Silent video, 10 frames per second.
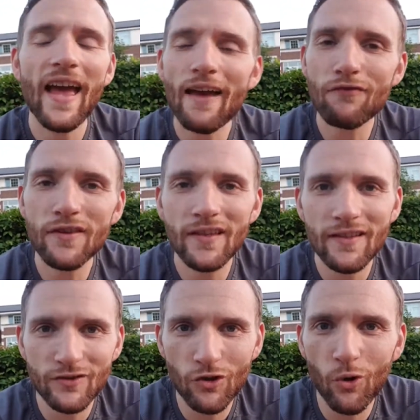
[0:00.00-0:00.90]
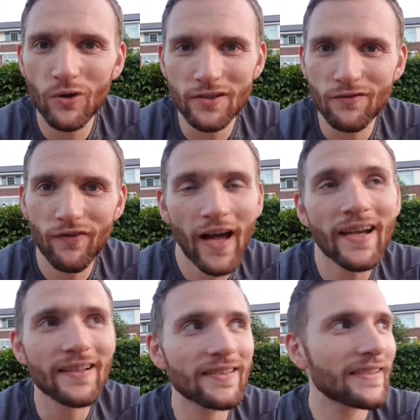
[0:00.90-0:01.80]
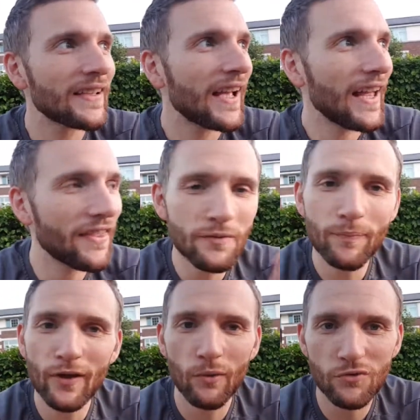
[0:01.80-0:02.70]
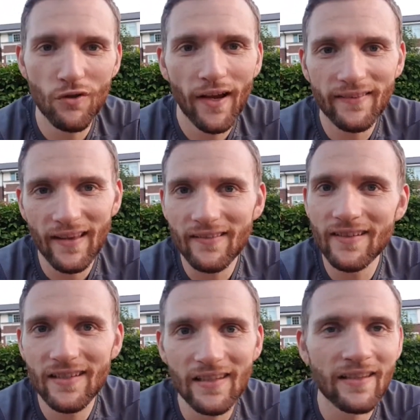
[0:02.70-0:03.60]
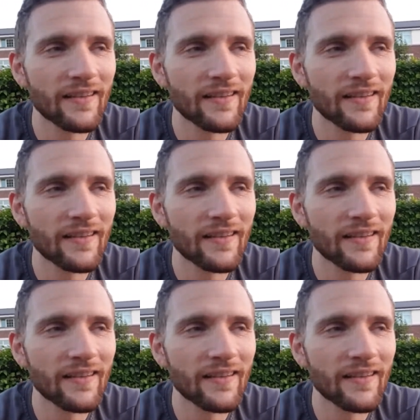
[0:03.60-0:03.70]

everything that's told as fact, and this becomes your identity.